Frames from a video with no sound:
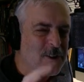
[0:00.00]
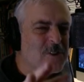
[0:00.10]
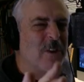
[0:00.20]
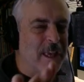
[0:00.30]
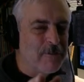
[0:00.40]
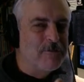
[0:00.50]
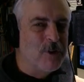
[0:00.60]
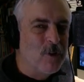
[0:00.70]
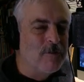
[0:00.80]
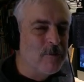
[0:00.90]
There's only a
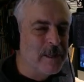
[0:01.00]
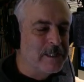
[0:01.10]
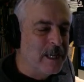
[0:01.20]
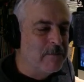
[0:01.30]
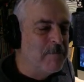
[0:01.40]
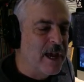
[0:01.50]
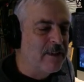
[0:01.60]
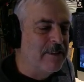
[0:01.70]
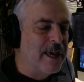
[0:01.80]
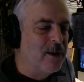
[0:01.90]
few of them that date
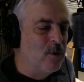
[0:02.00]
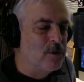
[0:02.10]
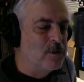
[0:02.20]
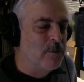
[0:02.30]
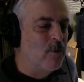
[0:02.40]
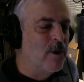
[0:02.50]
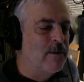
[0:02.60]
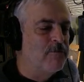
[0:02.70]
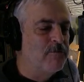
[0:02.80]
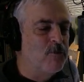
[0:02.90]
back that old, so
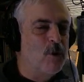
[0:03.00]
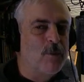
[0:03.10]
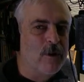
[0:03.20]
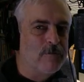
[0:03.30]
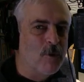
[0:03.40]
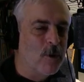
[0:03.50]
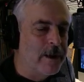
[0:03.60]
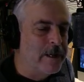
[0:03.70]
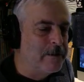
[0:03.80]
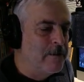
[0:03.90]
around
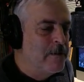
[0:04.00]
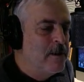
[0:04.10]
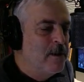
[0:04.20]
4.48